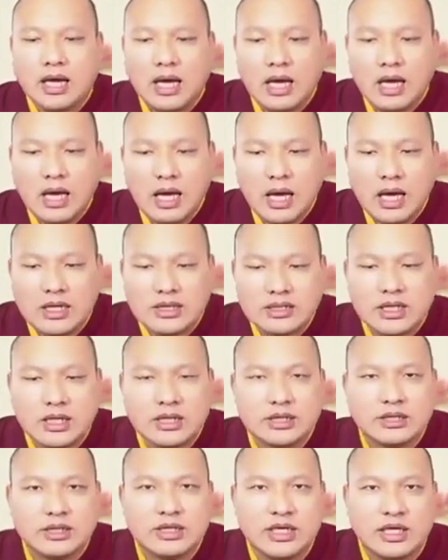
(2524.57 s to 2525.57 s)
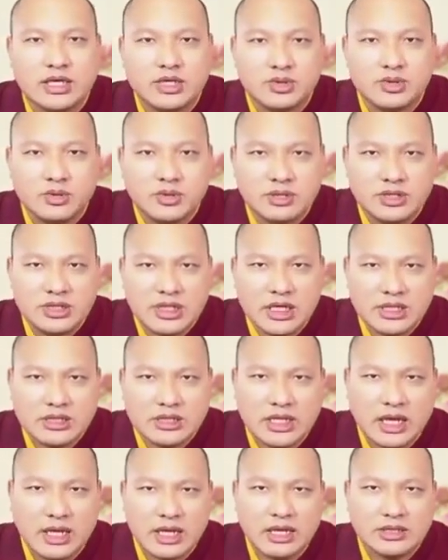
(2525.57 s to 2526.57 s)
So we should not have that sort of
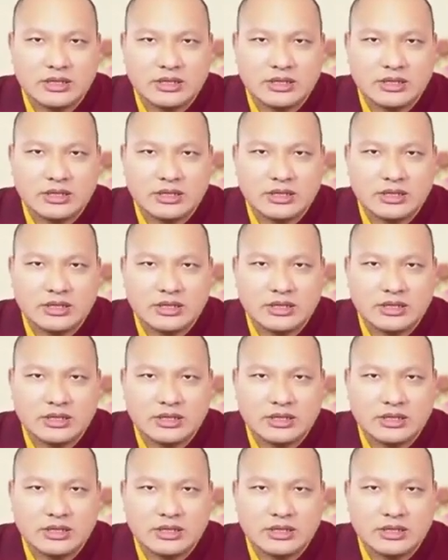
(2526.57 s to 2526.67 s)
life.